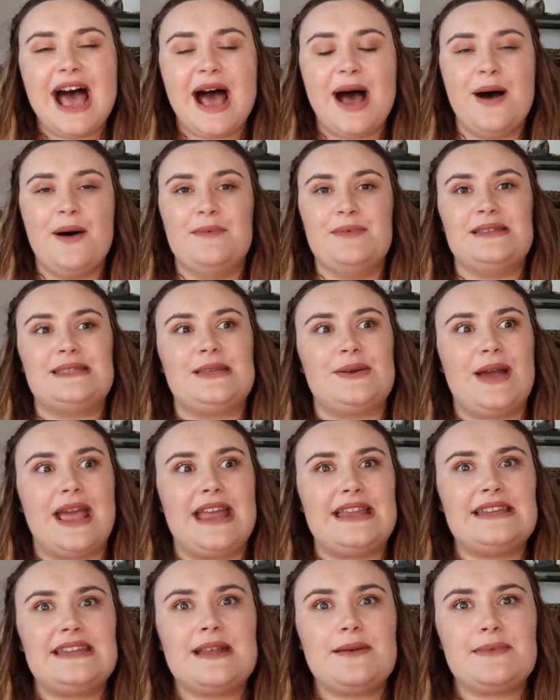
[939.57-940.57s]
Um, so I
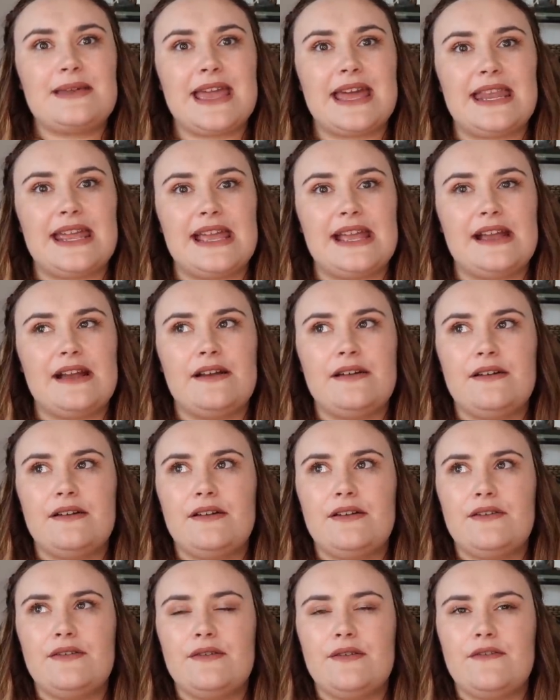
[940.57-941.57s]
ended up getting
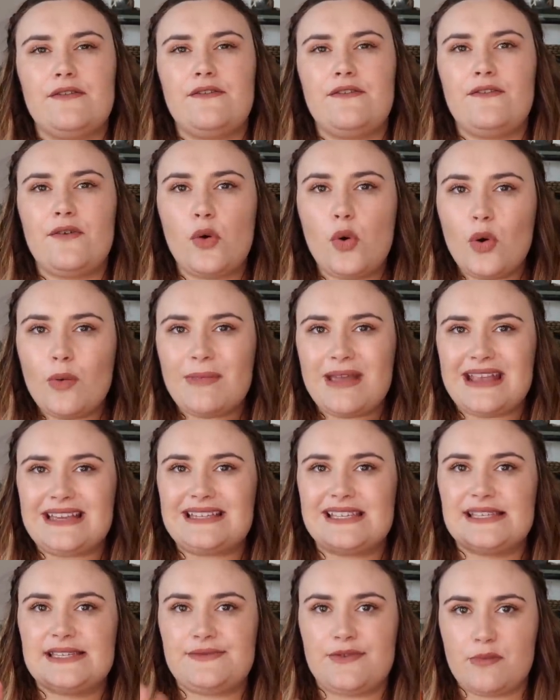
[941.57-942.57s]
four
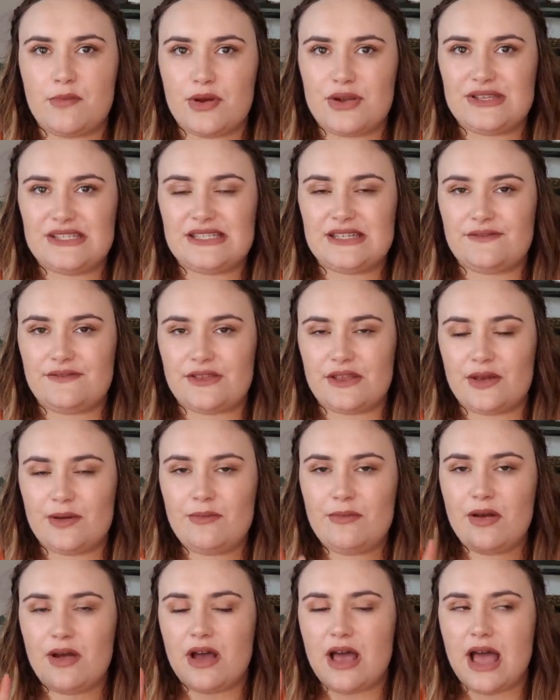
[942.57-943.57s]
meters for most of
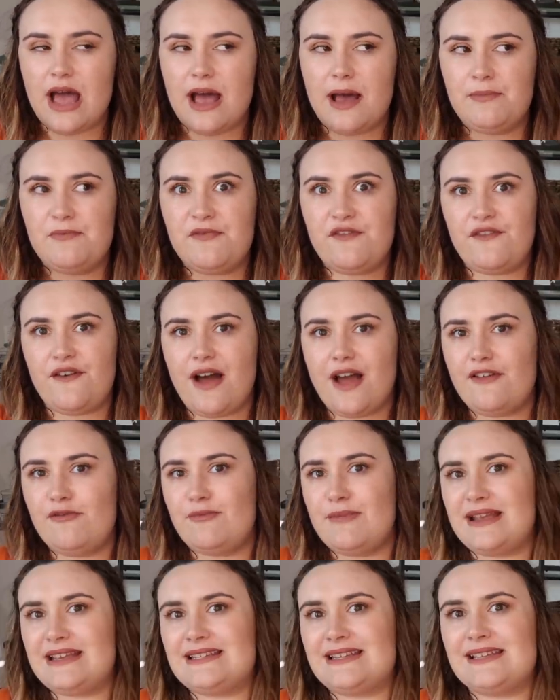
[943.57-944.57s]
them, um,
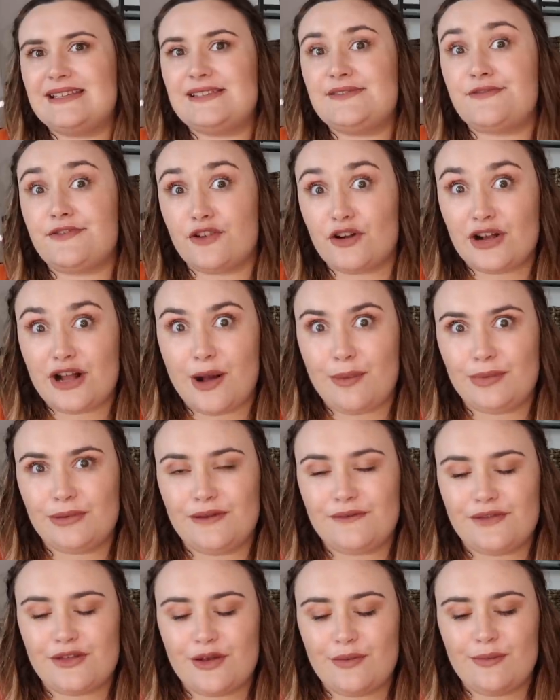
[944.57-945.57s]
five meters for a couple
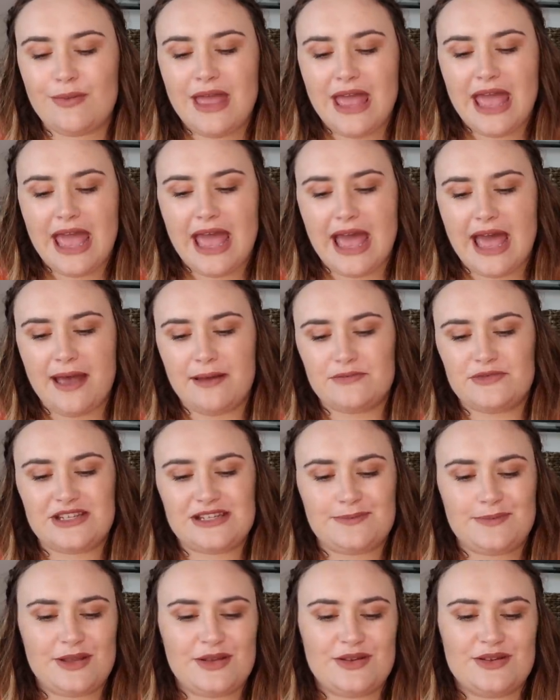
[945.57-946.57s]
of them, um,
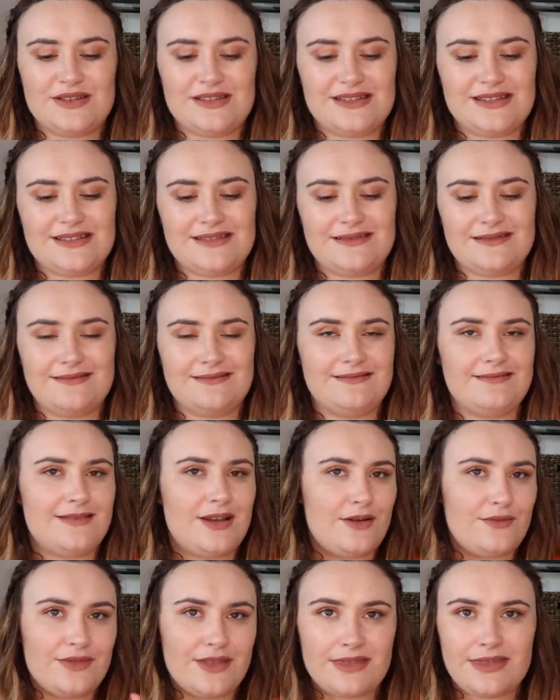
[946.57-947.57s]
just because
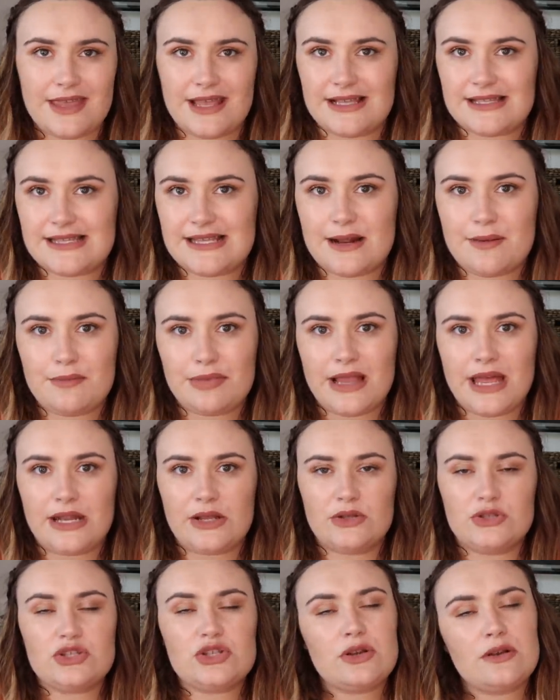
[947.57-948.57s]
of the things that I'm
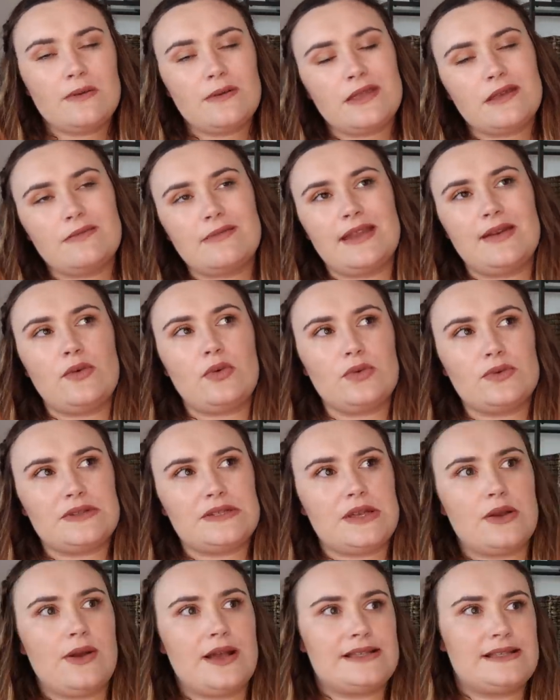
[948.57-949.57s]
planning on doing with them and
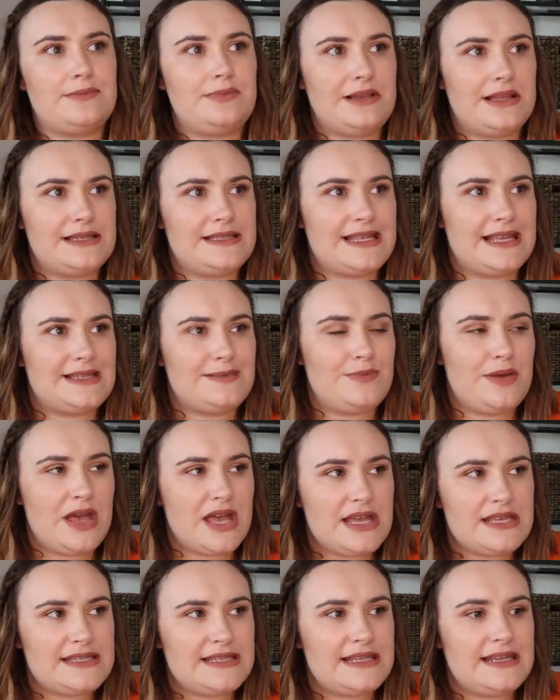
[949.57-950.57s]
also as a plus size
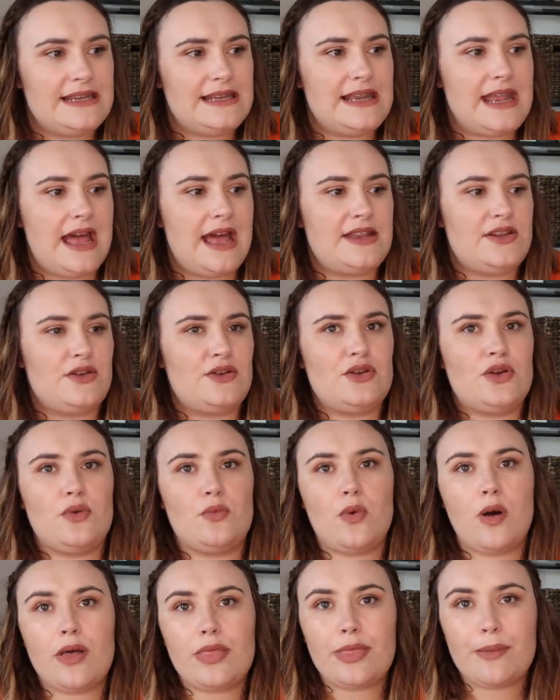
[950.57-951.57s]
person I don't know
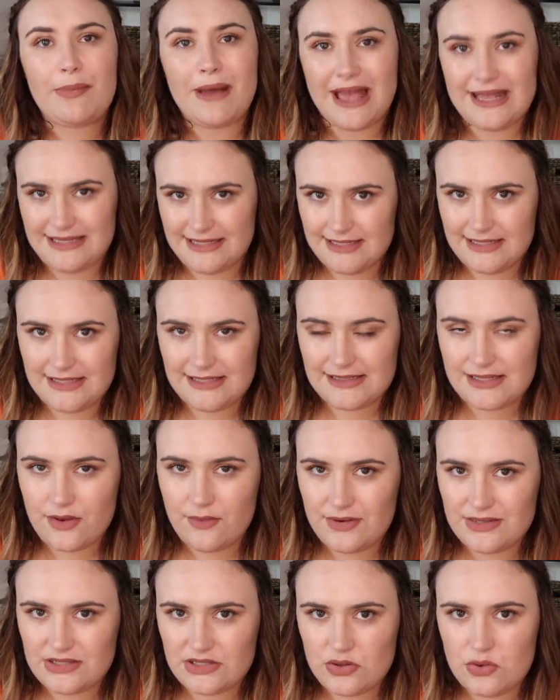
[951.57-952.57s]
what the pattern is
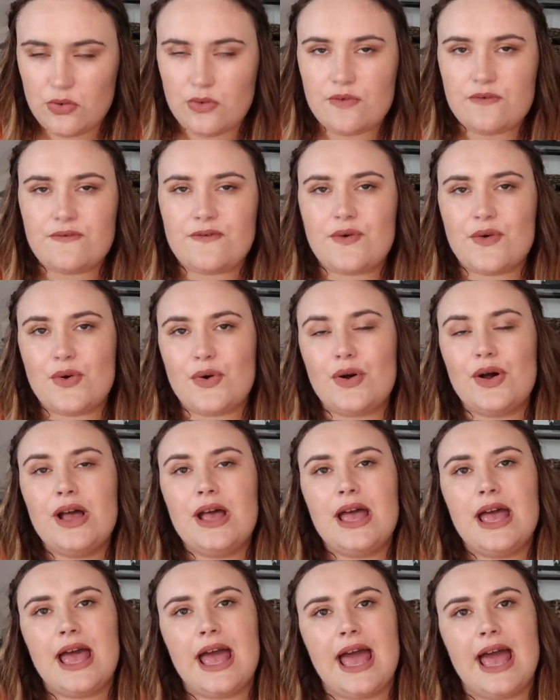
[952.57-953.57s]
going to call for
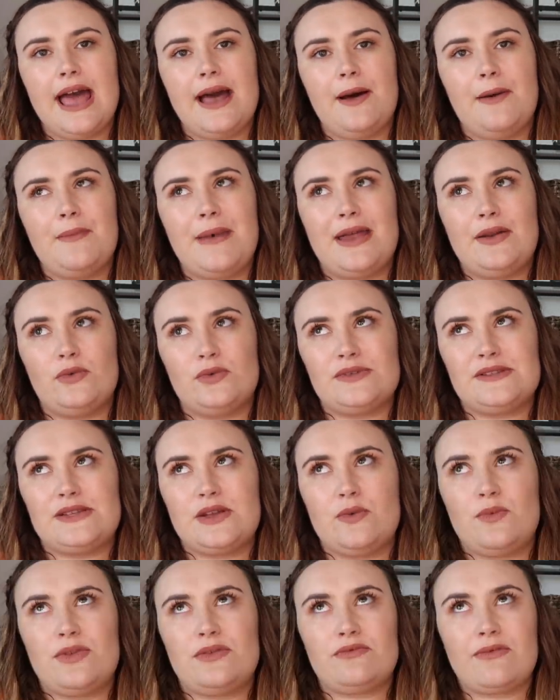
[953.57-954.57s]
um, and
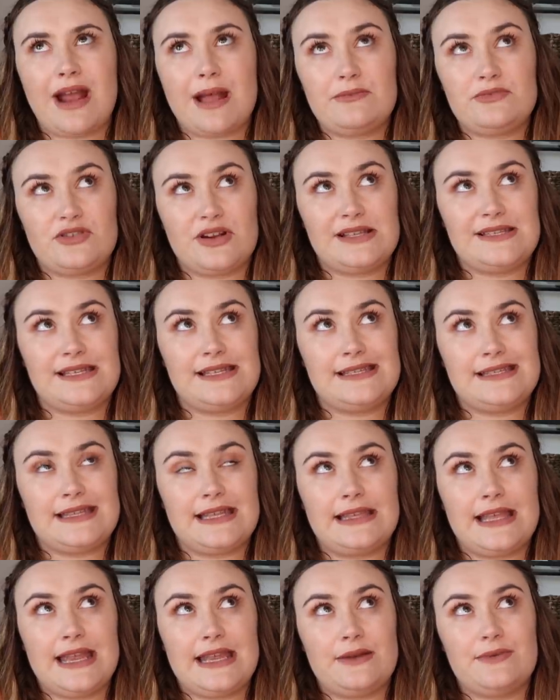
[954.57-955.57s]
also with wrap dresses
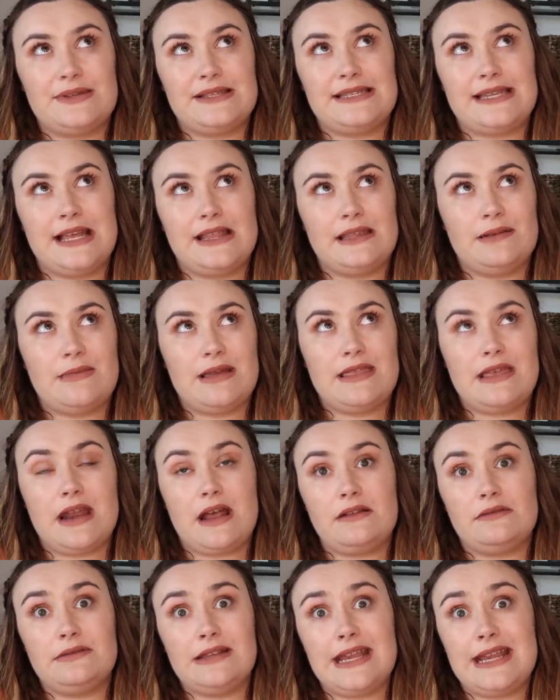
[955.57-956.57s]
the lady was telling me that
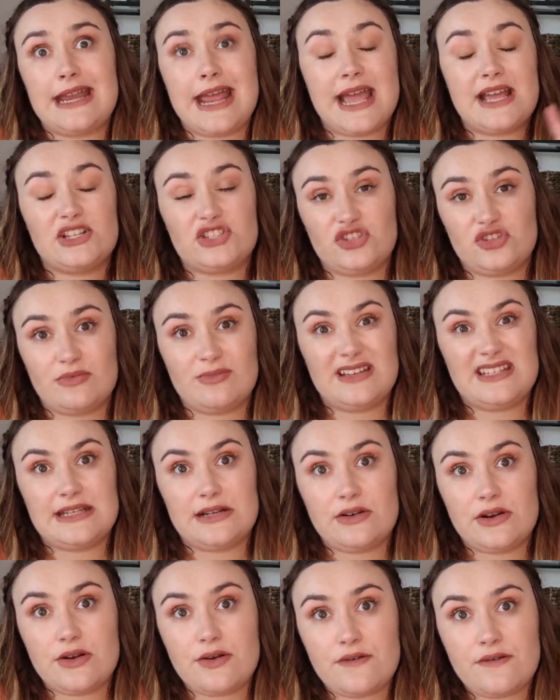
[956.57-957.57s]
I'll need extra
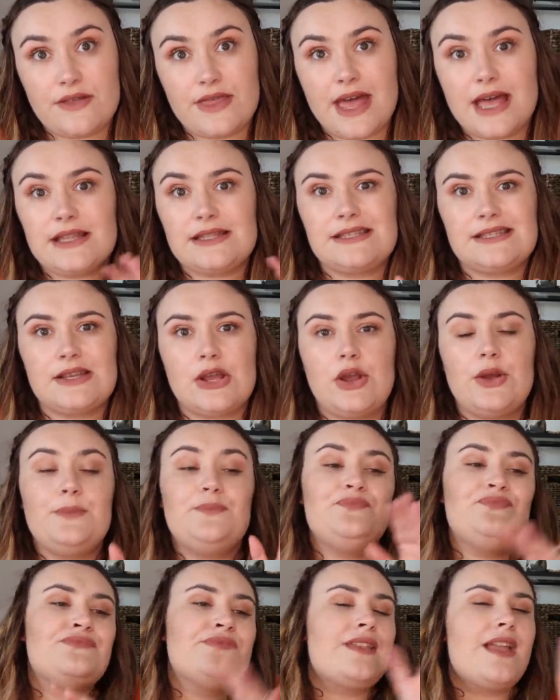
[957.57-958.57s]
material for that so
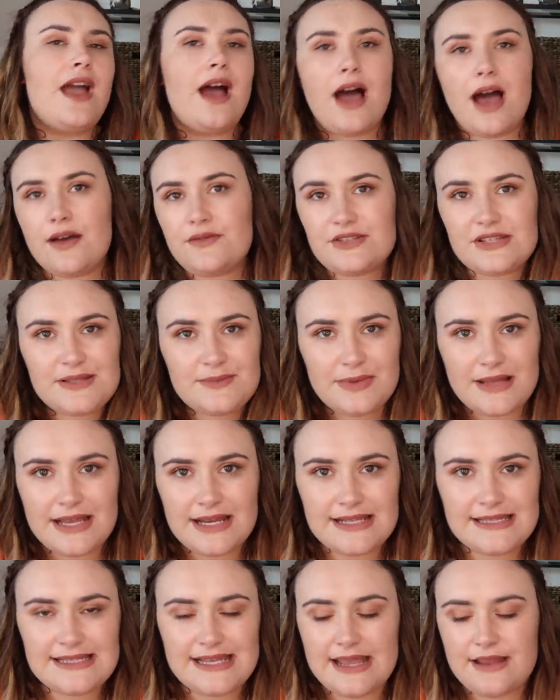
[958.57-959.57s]
I've just
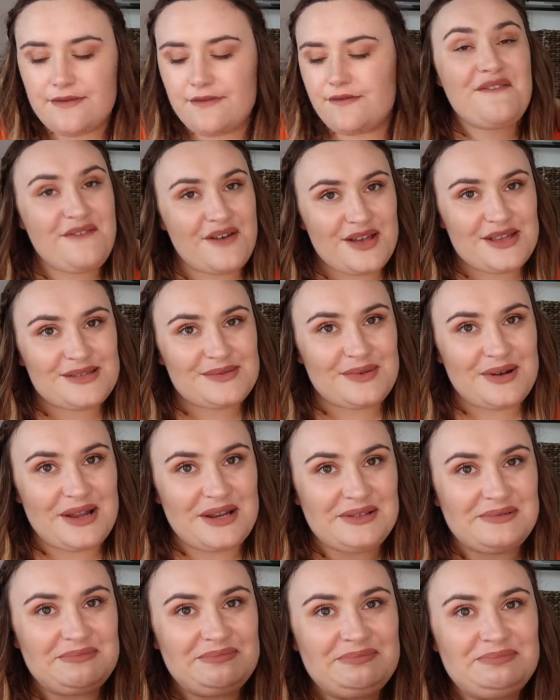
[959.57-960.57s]
played it safe. First
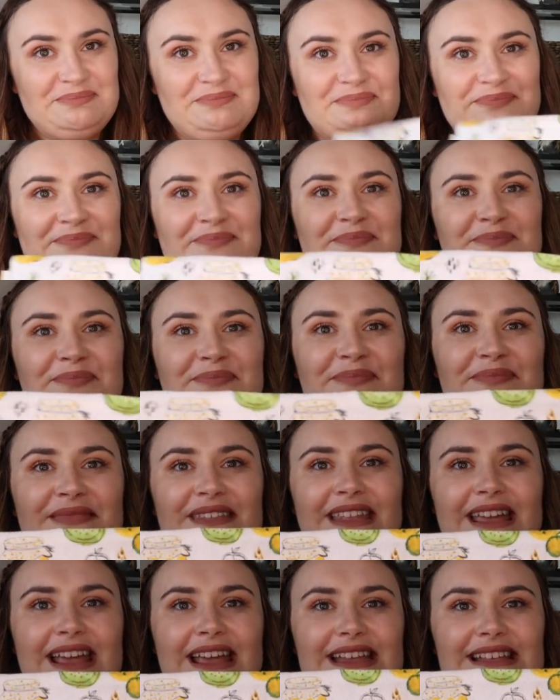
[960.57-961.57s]
one
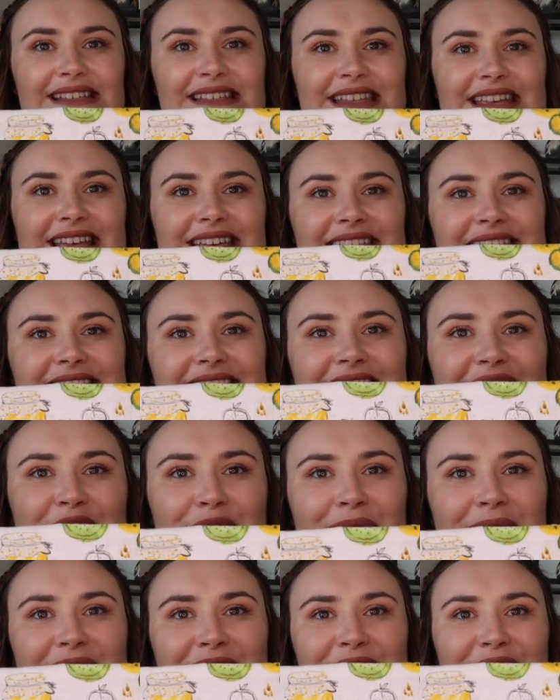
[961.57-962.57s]
is this.
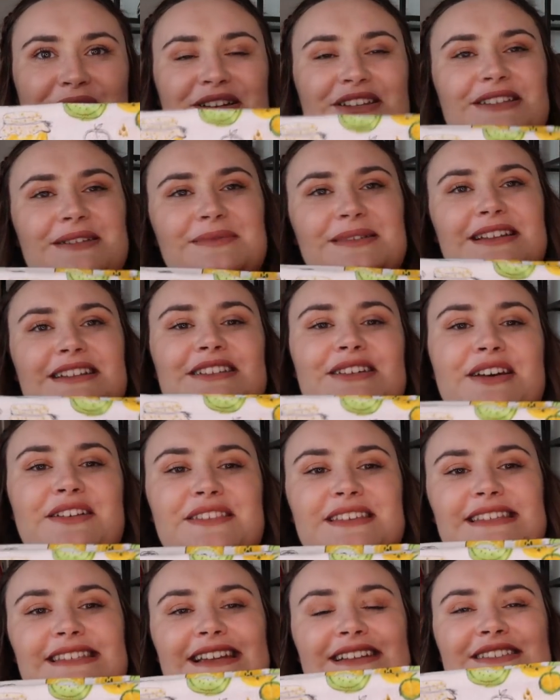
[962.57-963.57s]
Oh my gosh I'm going to turn
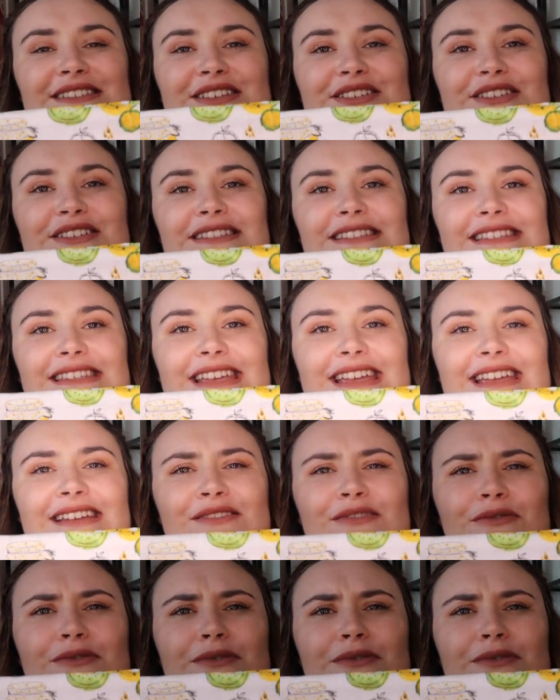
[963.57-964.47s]
this down so you can see.